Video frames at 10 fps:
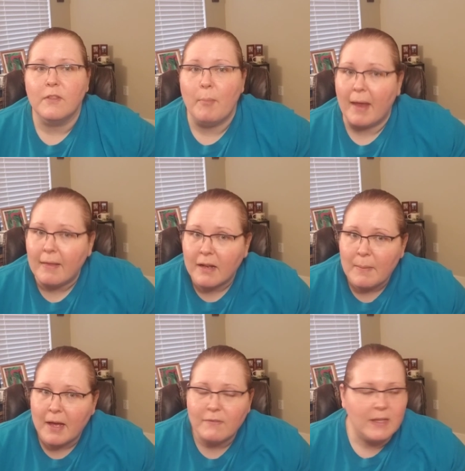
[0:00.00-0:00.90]
the pain that I'm
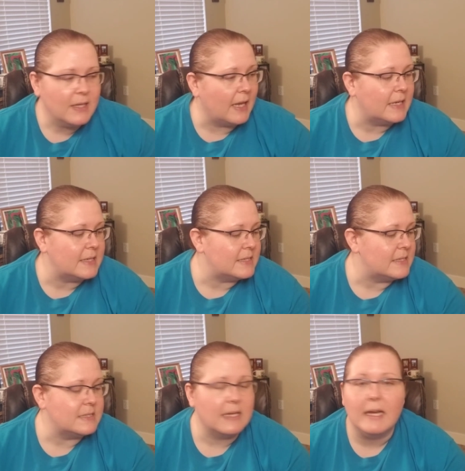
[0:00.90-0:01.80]
having
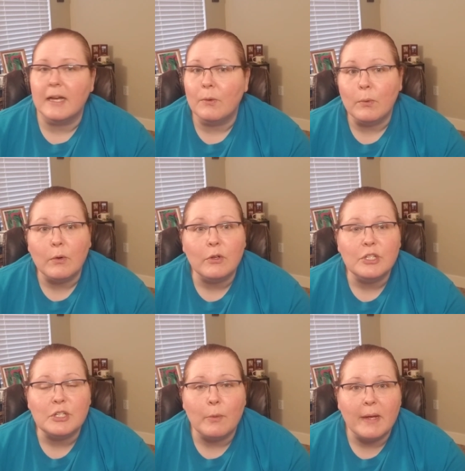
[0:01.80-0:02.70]
and uh, we'll
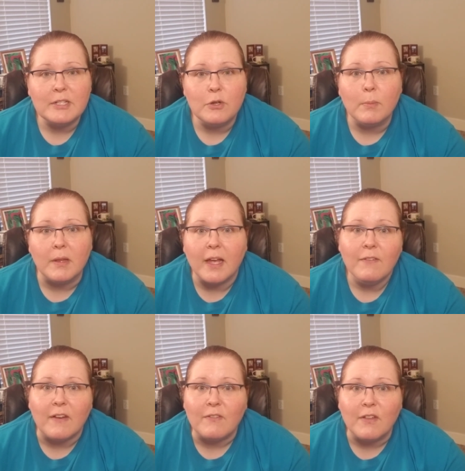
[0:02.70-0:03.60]
just go back to normal
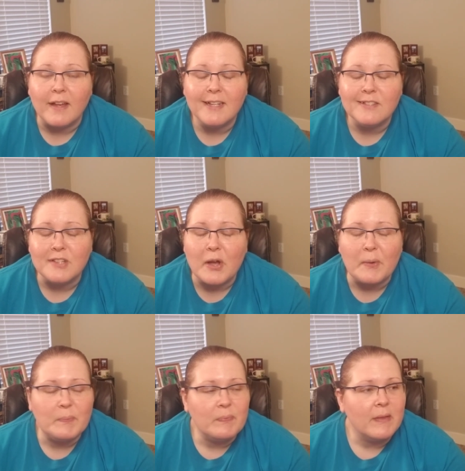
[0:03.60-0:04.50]
life after that.
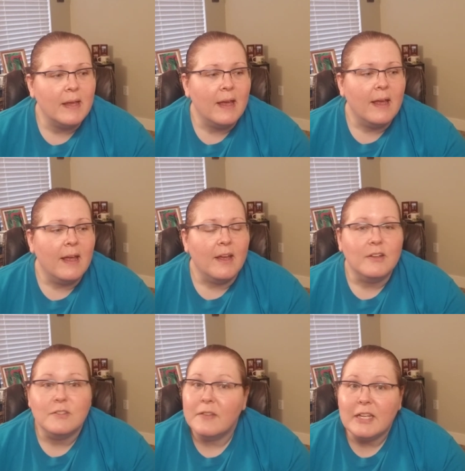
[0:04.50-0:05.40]
So,
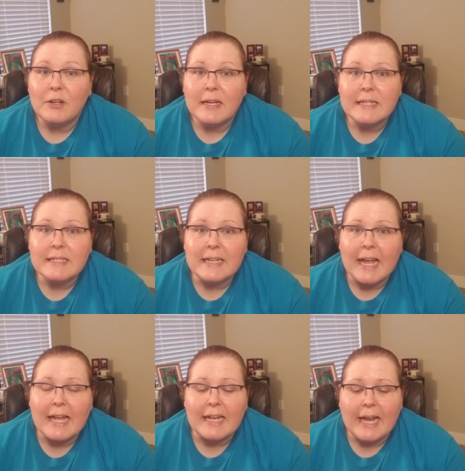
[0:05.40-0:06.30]
so thank you guys
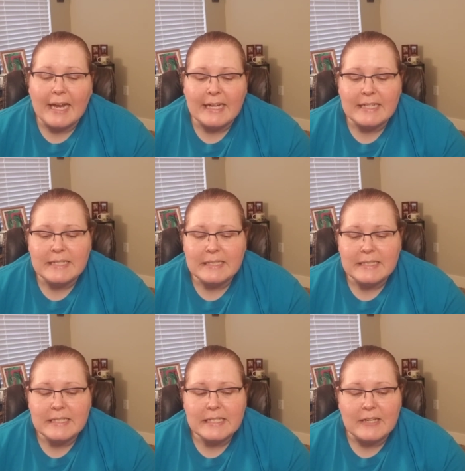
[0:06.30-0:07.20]
again.
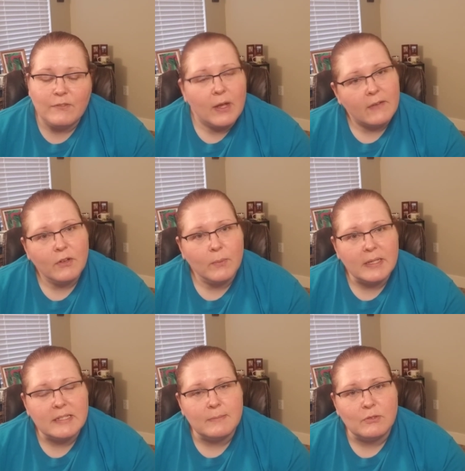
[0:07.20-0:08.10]
And if you haven't
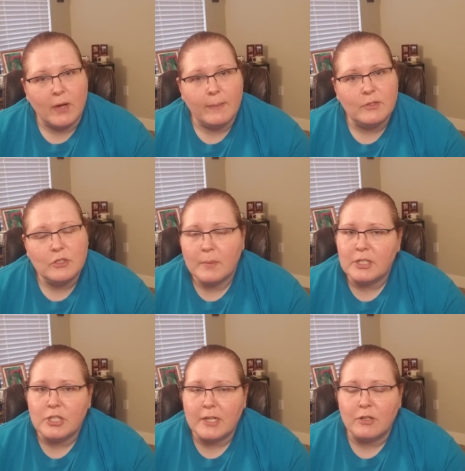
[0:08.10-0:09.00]
already subscribed to my
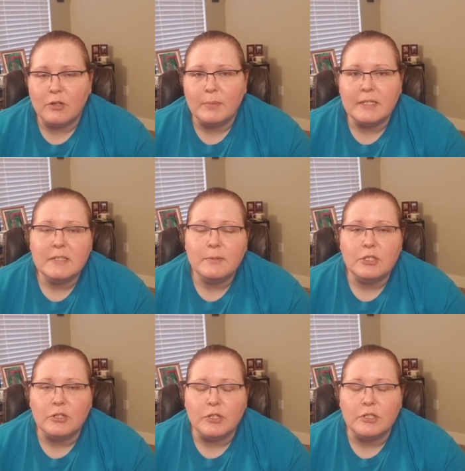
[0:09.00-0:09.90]
channel, please be
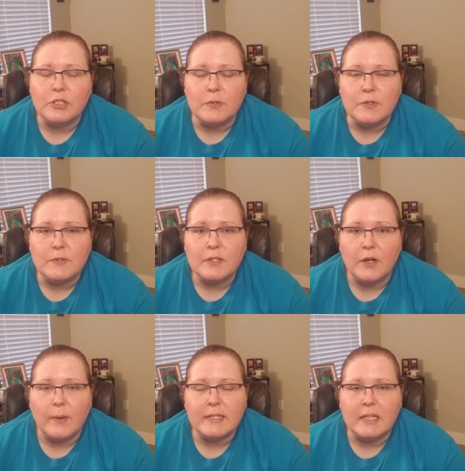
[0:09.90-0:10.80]
sure to do
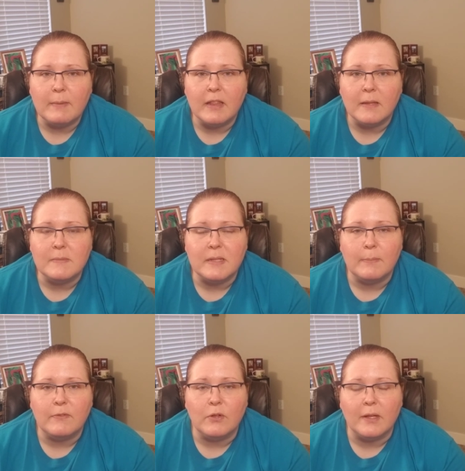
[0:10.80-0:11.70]
so and to give me a thumbs
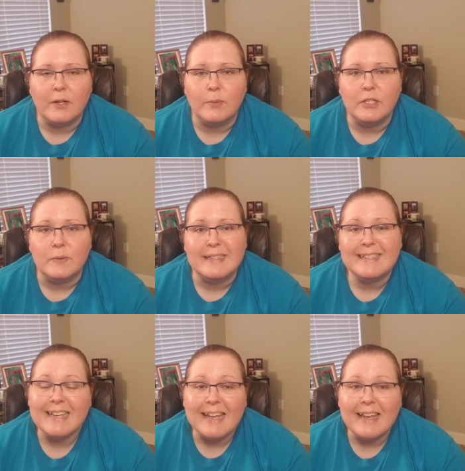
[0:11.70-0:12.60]
up if you like what you
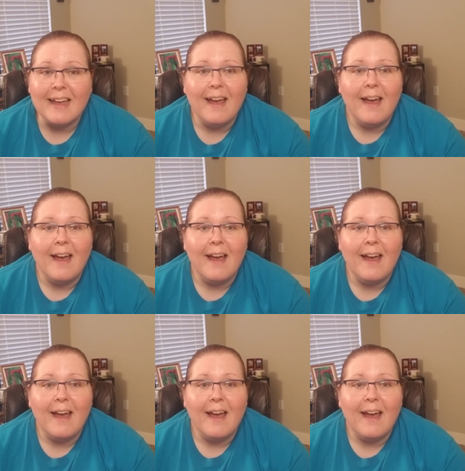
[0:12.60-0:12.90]
see.